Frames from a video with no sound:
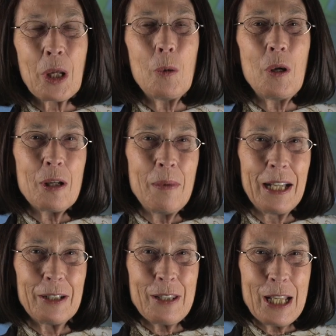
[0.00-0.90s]
Welcome,
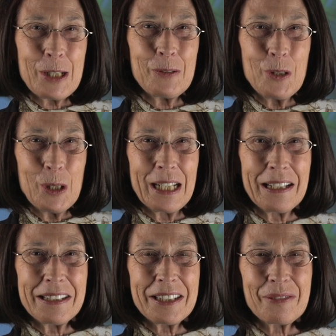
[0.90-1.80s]
Heiner. Thanks for joining
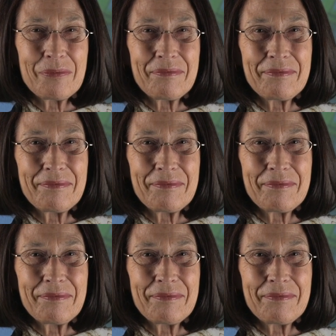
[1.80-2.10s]
us.